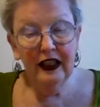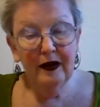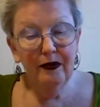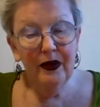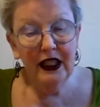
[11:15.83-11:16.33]

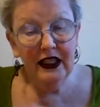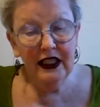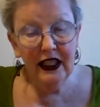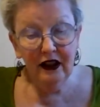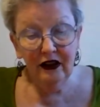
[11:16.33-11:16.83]

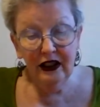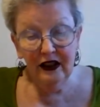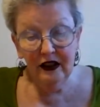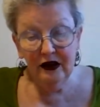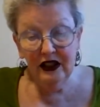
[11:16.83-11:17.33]
Meditate on
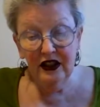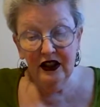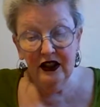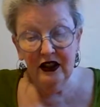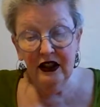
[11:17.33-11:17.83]
these
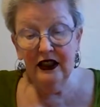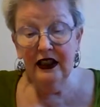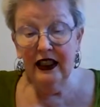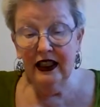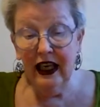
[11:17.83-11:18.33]
questions and
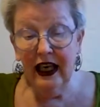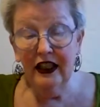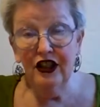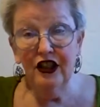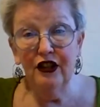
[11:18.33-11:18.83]
take
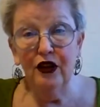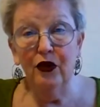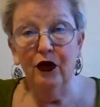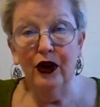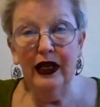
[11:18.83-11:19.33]
action on
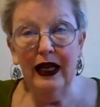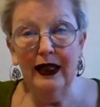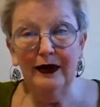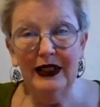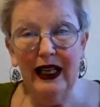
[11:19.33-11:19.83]
what
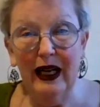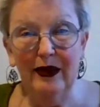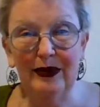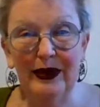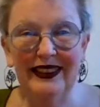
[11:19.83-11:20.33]
comes
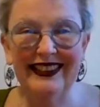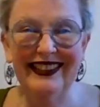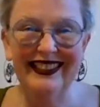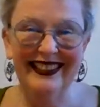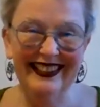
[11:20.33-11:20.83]

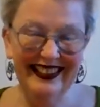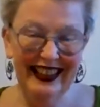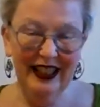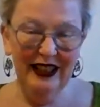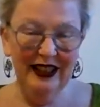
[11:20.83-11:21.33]

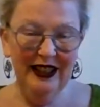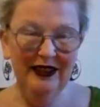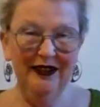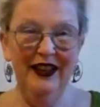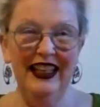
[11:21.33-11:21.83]
up.
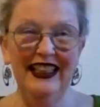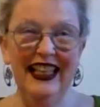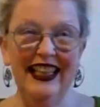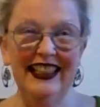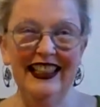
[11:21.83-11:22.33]

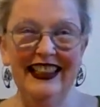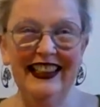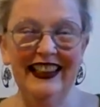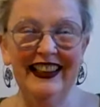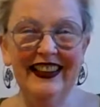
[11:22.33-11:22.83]

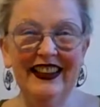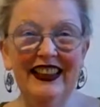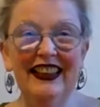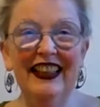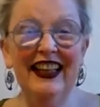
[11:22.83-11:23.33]
Fantastic.
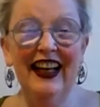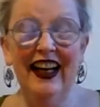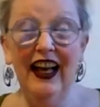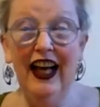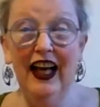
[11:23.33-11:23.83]

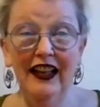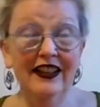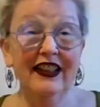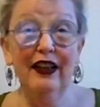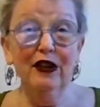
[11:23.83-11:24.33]
I
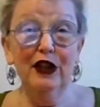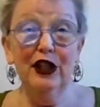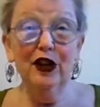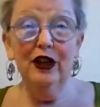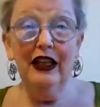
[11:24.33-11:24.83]
see I've already
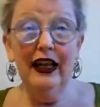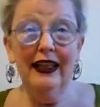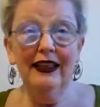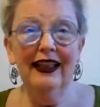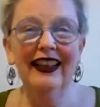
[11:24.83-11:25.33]
got a like,